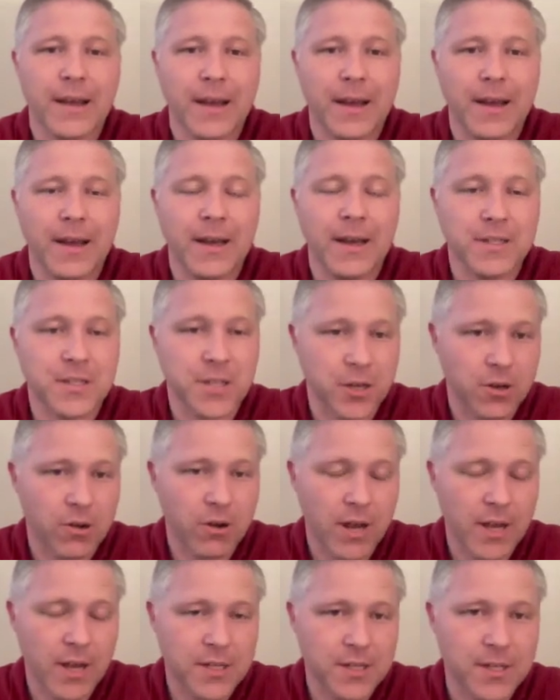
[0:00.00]
It's
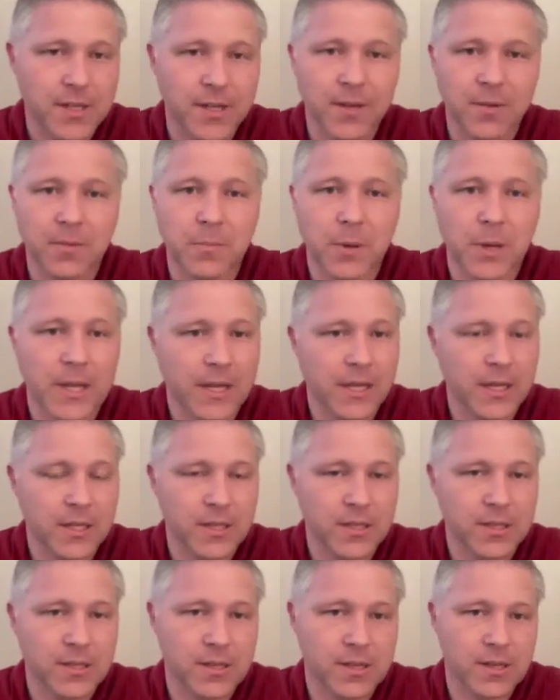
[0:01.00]
interesting
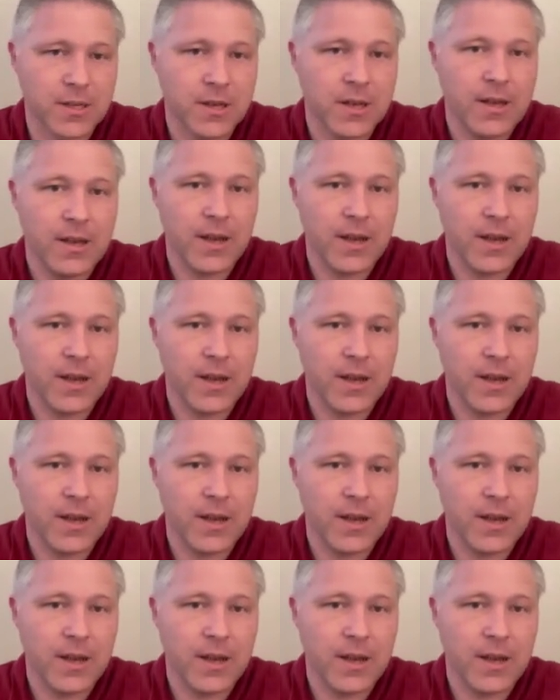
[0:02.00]
because